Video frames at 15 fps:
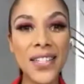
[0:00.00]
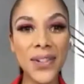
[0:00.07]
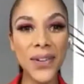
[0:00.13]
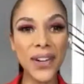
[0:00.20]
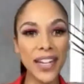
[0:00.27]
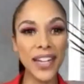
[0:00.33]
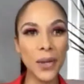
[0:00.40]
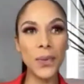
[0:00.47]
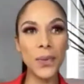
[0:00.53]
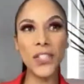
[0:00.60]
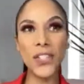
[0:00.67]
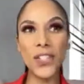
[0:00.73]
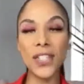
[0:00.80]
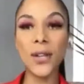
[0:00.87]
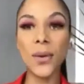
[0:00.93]
sort of, it was
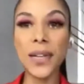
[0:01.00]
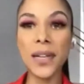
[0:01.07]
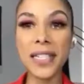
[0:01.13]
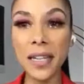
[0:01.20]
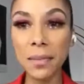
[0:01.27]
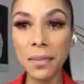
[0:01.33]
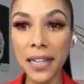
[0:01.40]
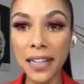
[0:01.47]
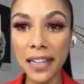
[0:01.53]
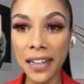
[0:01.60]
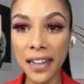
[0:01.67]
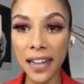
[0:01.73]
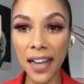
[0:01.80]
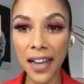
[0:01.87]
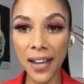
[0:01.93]
just always in
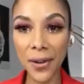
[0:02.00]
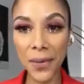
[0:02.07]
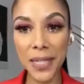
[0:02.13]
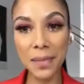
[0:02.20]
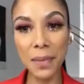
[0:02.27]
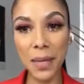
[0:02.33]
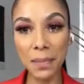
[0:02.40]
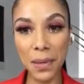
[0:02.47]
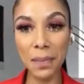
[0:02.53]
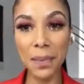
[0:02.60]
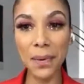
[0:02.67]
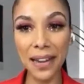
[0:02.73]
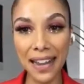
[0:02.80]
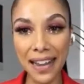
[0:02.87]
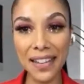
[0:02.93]
me. I always make
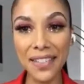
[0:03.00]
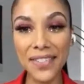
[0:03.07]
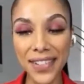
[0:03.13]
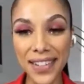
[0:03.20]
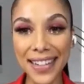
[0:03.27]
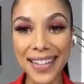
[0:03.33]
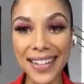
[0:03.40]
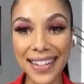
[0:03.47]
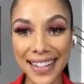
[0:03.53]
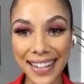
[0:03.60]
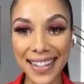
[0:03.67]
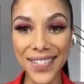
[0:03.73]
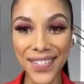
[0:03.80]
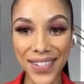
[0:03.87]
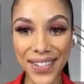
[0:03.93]
people laugh
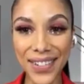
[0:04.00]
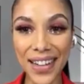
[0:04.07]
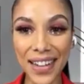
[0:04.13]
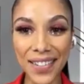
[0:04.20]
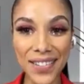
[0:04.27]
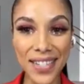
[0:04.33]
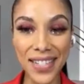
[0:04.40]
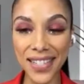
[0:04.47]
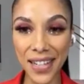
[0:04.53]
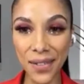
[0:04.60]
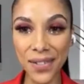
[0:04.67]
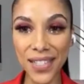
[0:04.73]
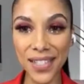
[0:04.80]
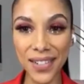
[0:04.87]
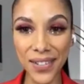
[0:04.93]
in real life since I
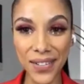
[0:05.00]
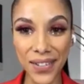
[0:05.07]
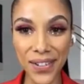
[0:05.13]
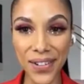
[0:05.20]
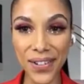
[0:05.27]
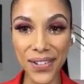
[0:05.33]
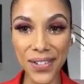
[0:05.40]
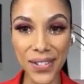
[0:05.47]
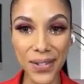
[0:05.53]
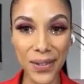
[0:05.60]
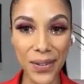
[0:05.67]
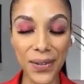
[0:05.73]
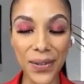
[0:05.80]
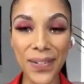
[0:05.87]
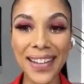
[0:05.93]
was a little girl.
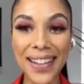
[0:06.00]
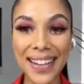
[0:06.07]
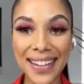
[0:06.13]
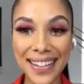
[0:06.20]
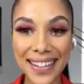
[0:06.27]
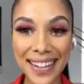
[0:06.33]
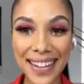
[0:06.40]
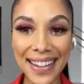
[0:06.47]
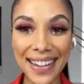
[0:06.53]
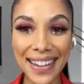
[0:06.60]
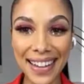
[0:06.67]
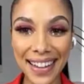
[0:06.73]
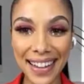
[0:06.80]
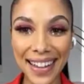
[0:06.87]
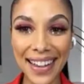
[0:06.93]
So
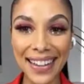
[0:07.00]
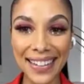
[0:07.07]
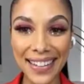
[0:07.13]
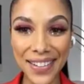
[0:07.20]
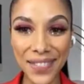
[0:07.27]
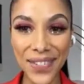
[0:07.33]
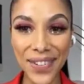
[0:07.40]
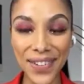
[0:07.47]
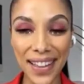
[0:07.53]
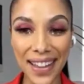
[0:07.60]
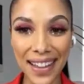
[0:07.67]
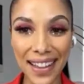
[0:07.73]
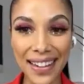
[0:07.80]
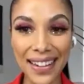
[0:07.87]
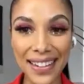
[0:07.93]
yeah, I live for
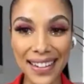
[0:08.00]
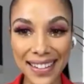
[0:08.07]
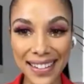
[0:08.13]
that.